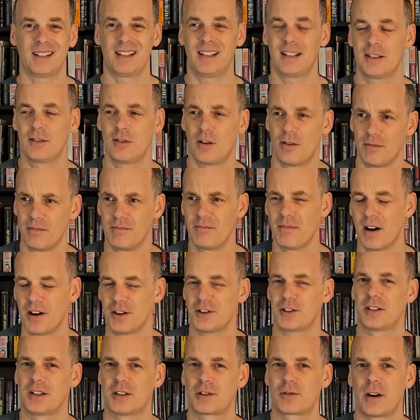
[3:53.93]
There's not
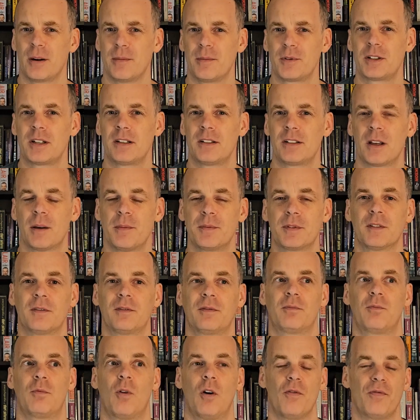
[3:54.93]
much description in terms
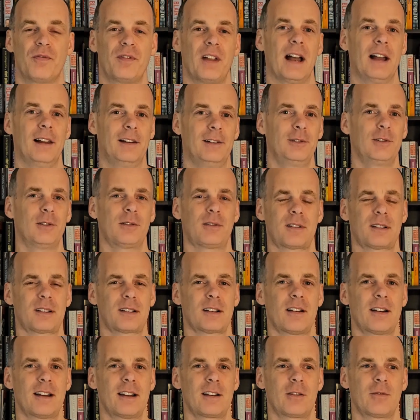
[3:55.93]
of what that looks
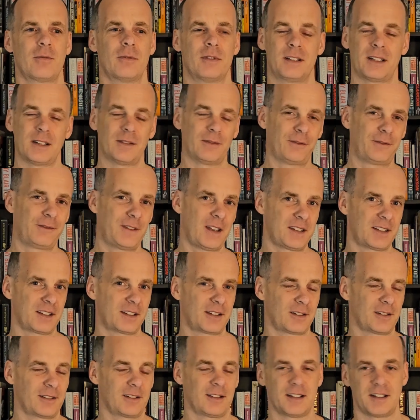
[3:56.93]
like, or is it
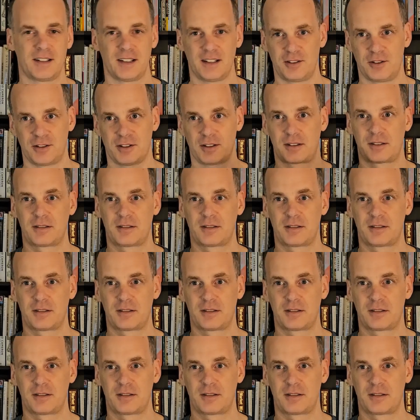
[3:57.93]
physical? Is it